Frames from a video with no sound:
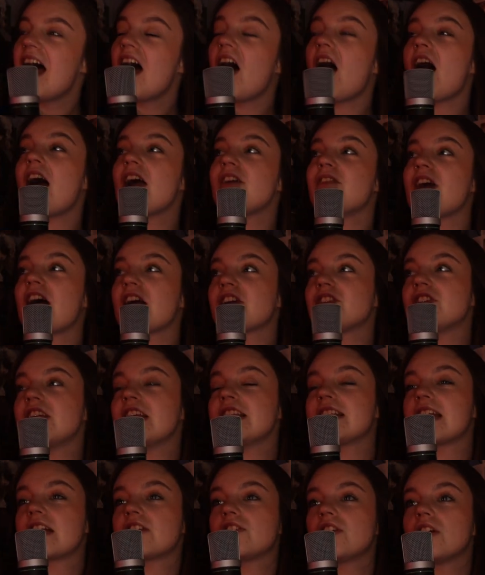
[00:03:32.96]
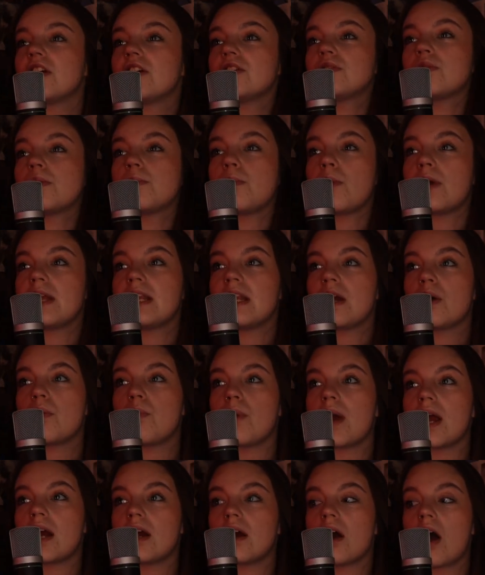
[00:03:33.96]
It's actually gotten to a point now
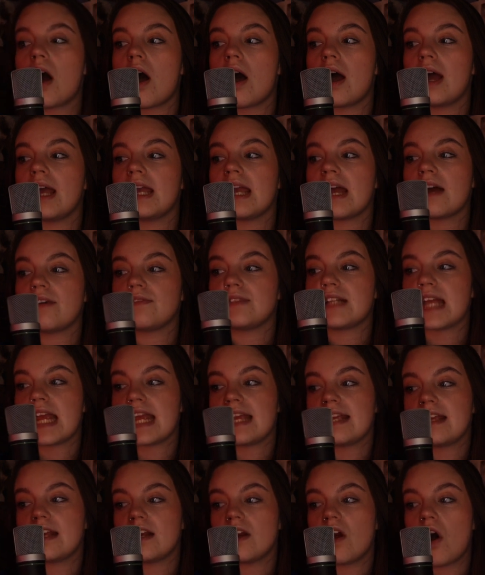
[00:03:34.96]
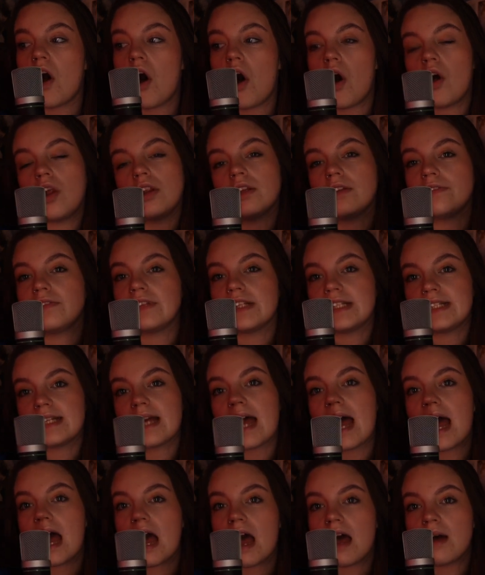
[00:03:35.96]
where I have taken all of the
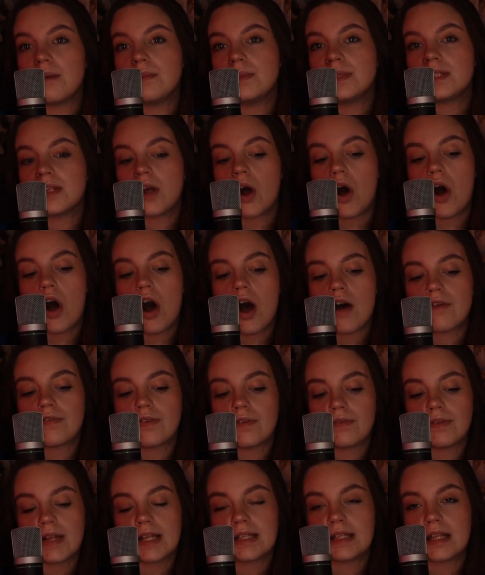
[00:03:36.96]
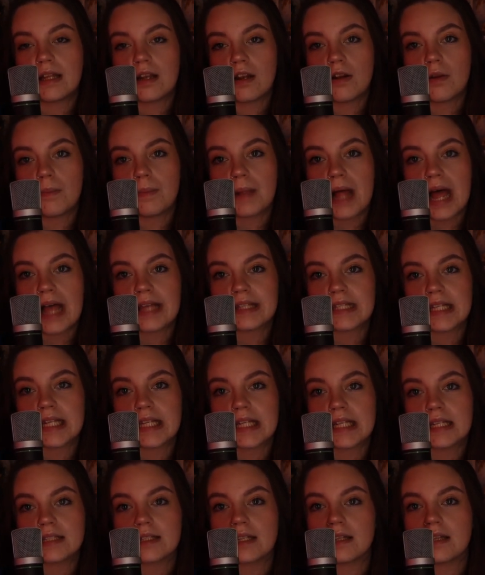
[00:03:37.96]
tabs off of like the little plastic
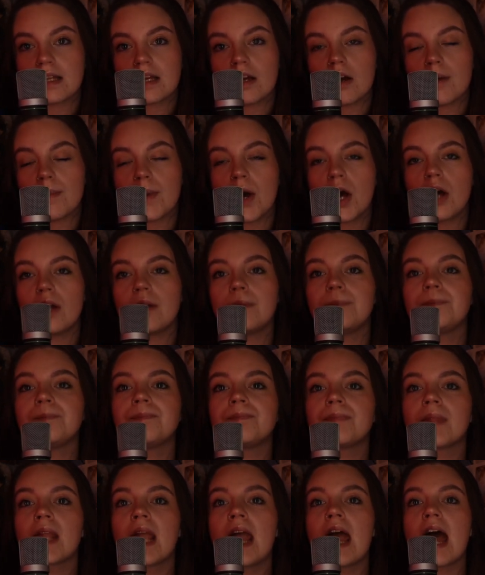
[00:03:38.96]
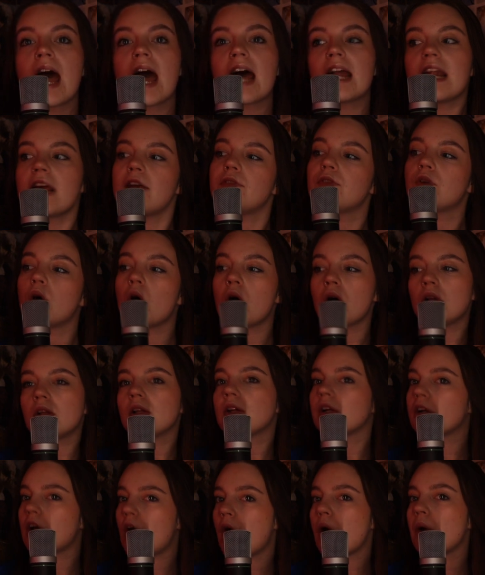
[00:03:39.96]
things that they come on, and I've
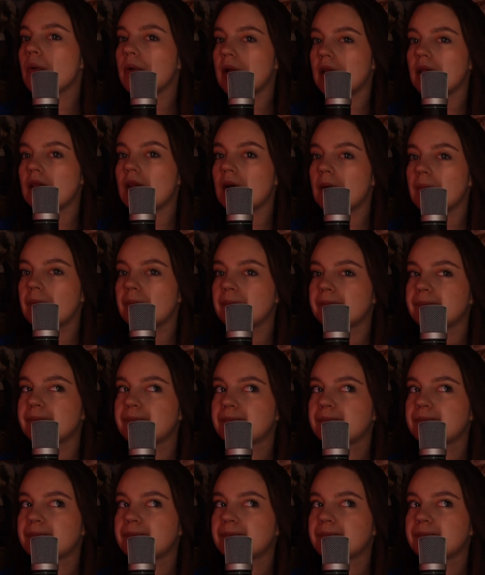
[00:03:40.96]
color coded them.